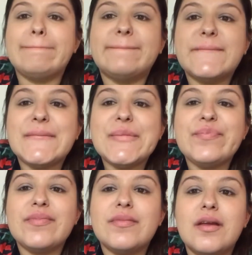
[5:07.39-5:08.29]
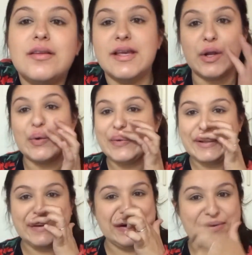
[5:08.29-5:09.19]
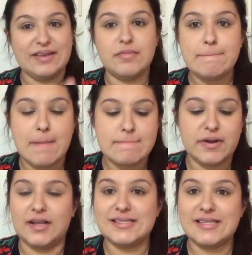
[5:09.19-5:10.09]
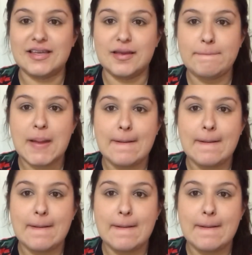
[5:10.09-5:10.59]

it's like really creamy, but not sticky.